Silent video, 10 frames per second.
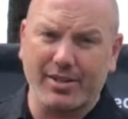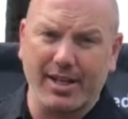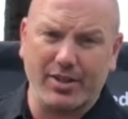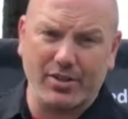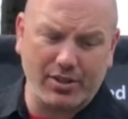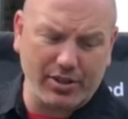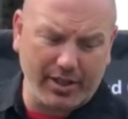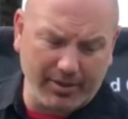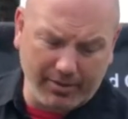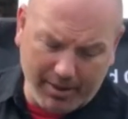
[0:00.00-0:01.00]
dish that you're
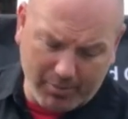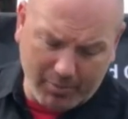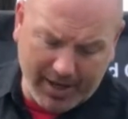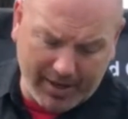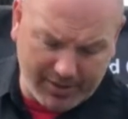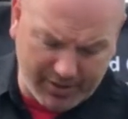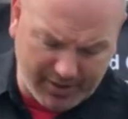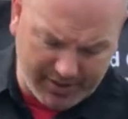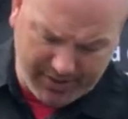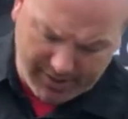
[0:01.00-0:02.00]
going to prepare your
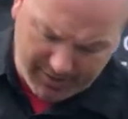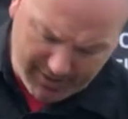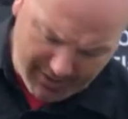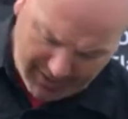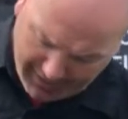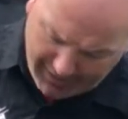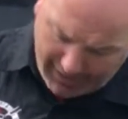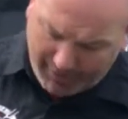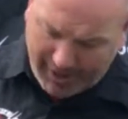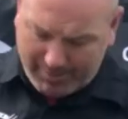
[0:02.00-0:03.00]
salsa in, and I
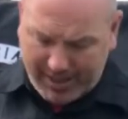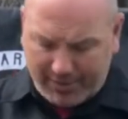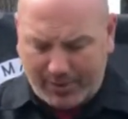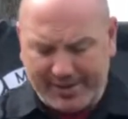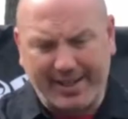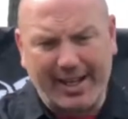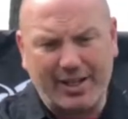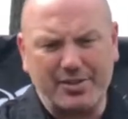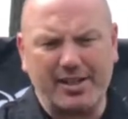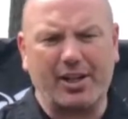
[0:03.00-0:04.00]
recommend, once again,
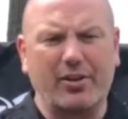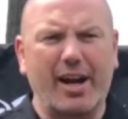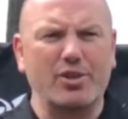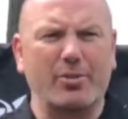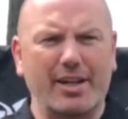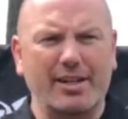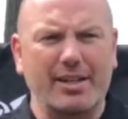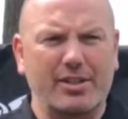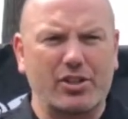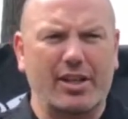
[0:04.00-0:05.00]
using a graduated
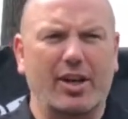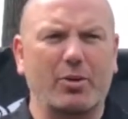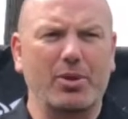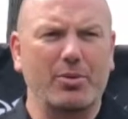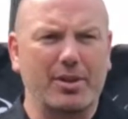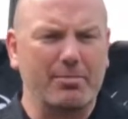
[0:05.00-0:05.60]
dish to help you with the